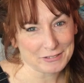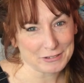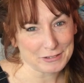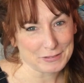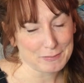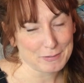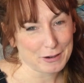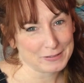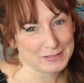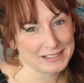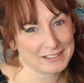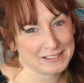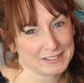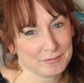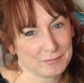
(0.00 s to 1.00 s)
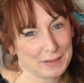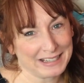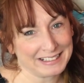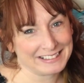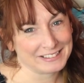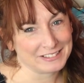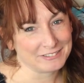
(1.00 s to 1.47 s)
through the process of
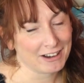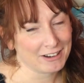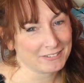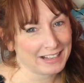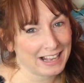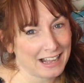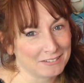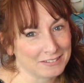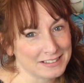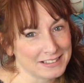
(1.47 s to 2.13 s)
painting your own cow